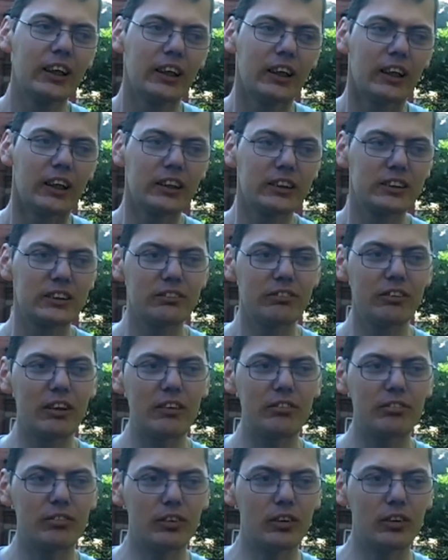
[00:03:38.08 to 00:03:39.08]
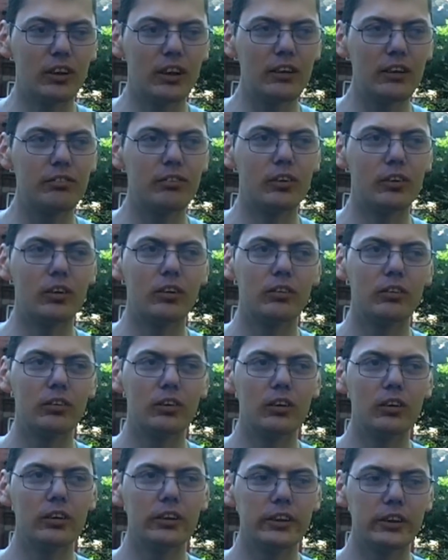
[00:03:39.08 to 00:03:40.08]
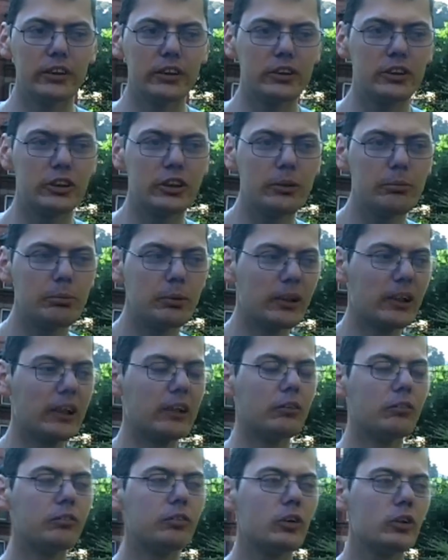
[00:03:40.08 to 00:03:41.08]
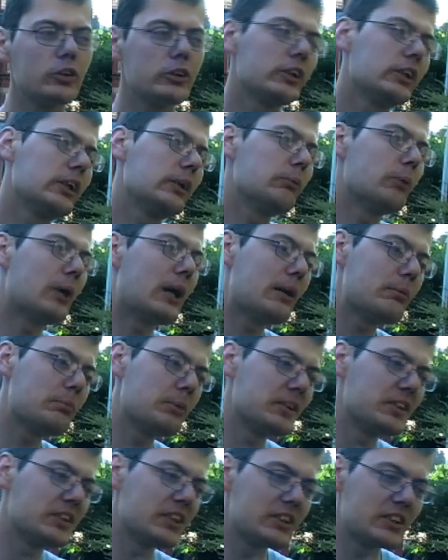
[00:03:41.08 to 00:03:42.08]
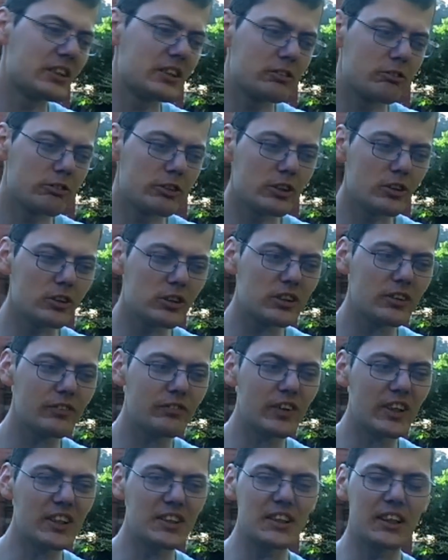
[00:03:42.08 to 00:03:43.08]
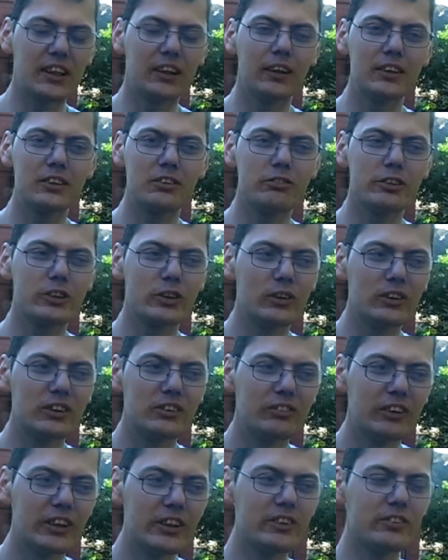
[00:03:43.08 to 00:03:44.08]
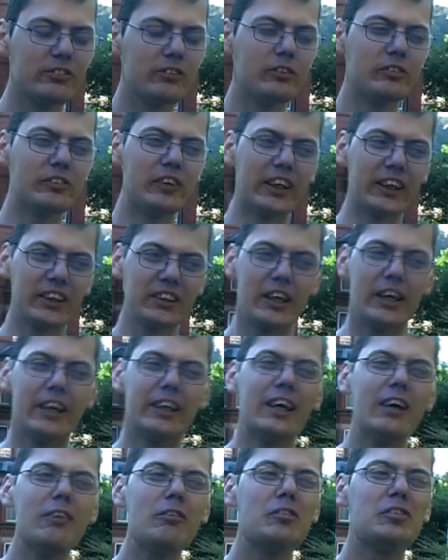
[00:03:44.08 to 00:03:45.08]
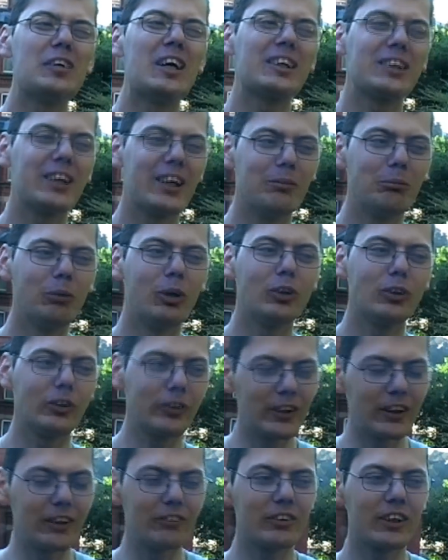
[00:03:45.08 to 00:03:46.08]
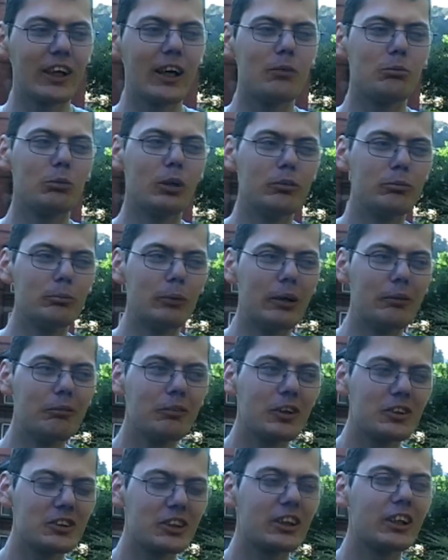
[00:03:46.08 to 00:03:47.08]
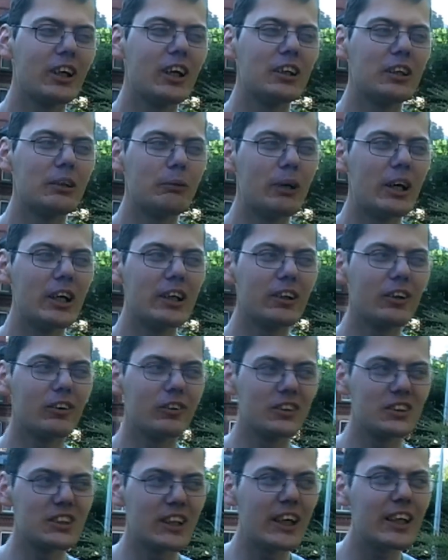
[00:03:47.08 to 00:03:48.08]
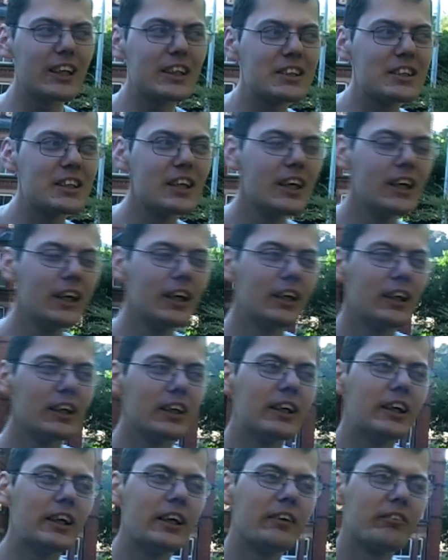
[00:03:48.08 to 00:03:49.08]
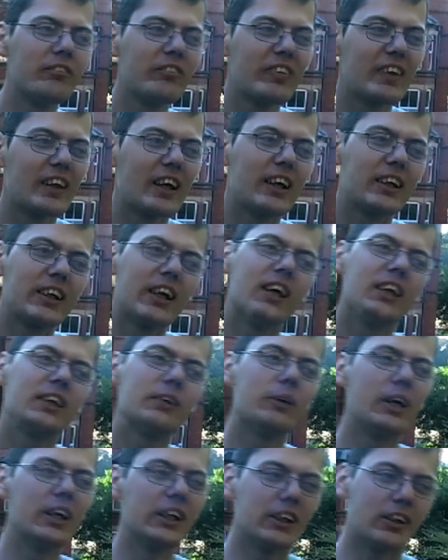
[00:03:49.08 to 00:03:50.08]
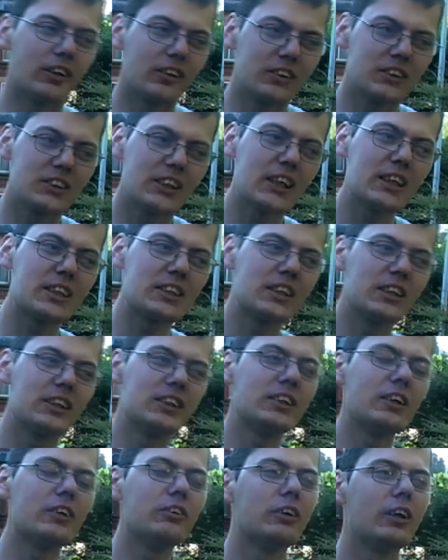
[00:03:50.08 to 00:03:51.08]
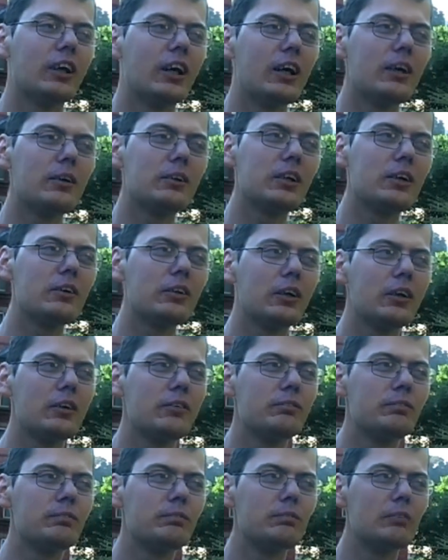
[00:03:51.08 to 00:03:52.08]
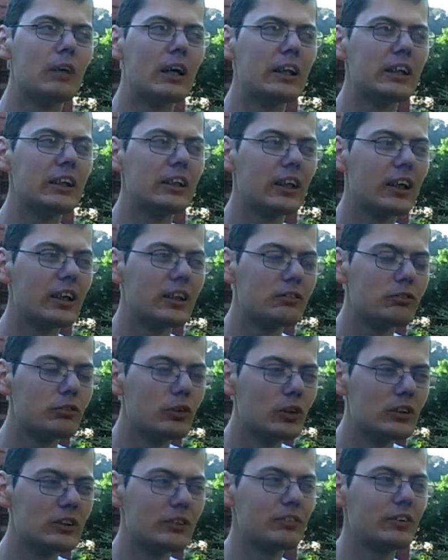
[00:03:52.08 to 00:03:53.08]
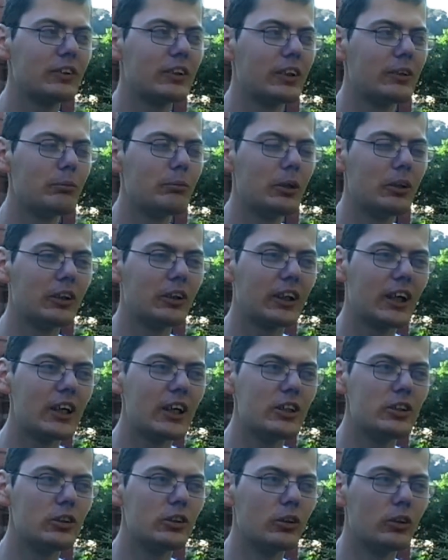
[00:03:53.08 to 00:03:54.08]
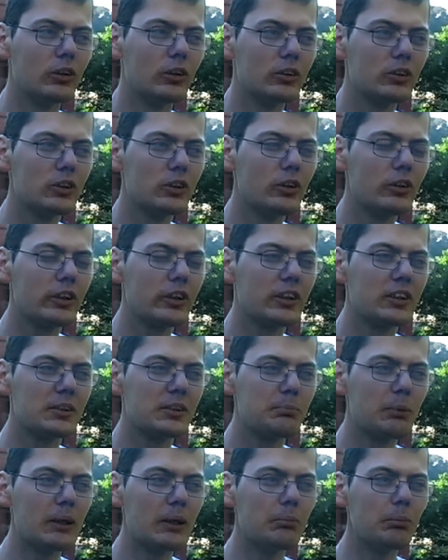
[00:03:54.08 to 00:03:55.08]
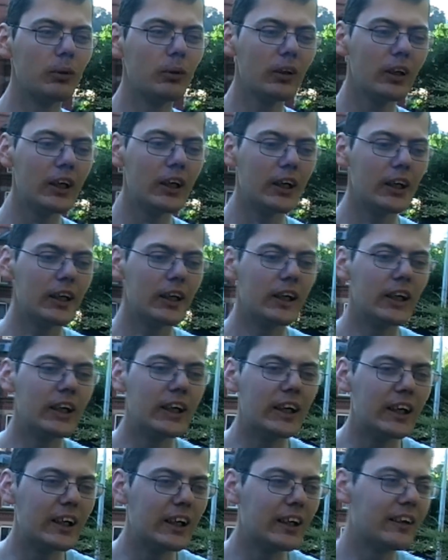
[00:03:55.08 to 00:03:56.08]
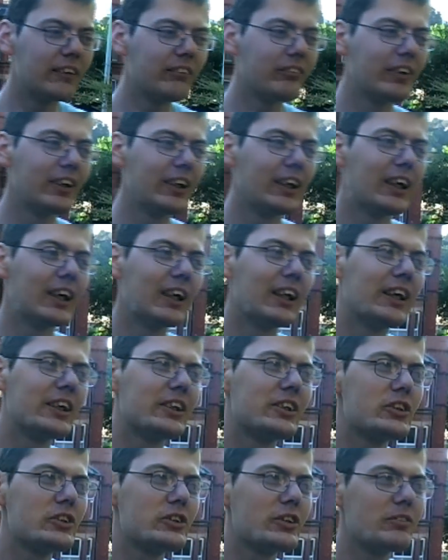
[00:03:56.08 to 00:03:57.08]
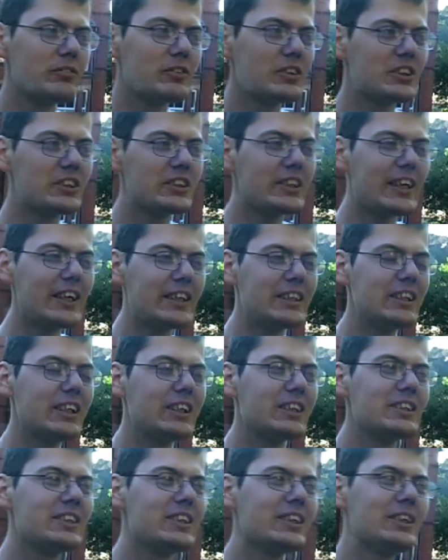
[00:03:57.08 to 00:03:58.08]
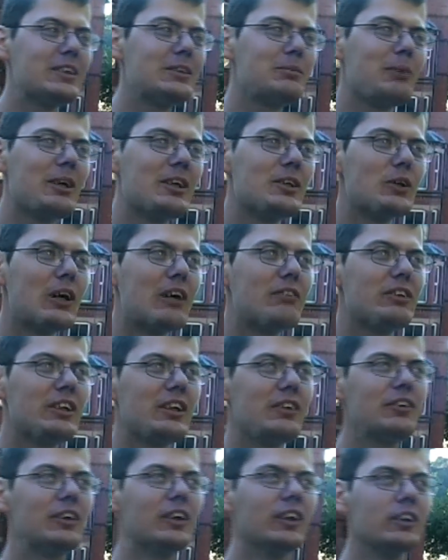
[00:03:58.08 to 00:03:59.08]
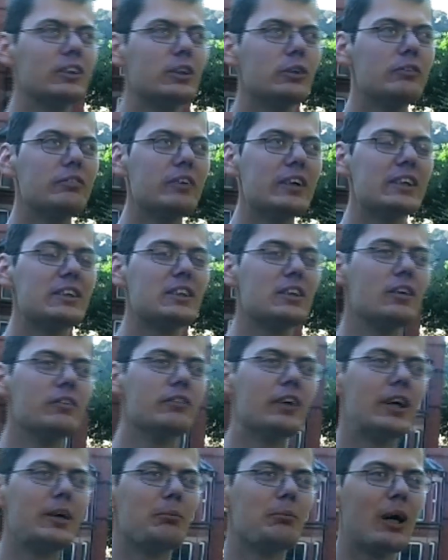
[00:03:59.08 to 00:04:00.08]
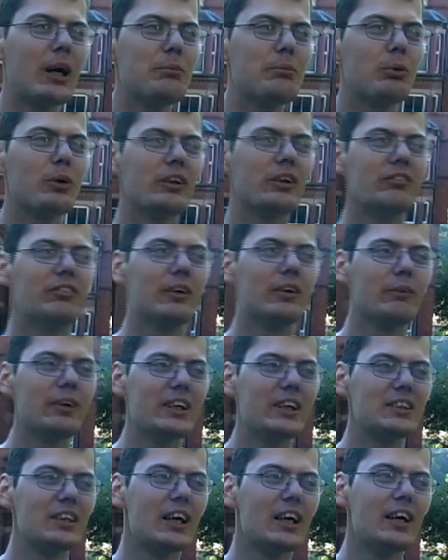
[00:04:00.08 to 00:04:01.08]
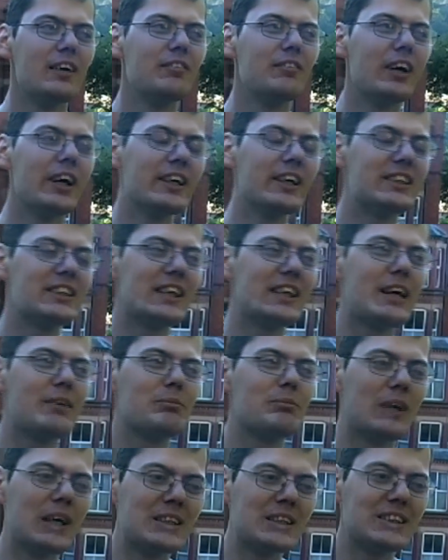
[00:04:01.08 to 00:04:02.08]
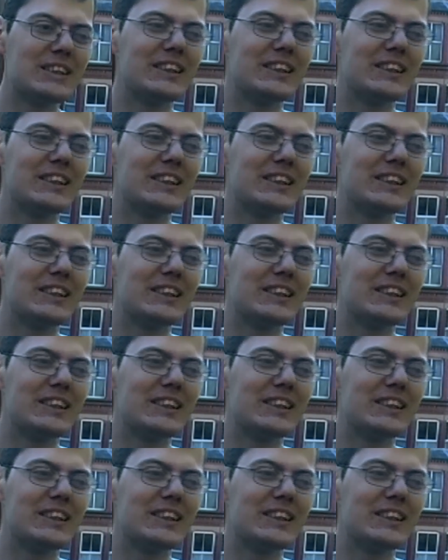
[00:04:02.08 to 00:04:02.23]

And so therefore, it's stupid. And unfortunately what happens is, as a result of this, and as a result of loads of other things, never the fact that I'm not looking at the camera at the moment, because I can't do eye contact. I can't do eye contact, I don't know any kind of rules of communication or talking to people. And like, so society considers me to have a difficulty with this, although in my point of view is that it's them that has the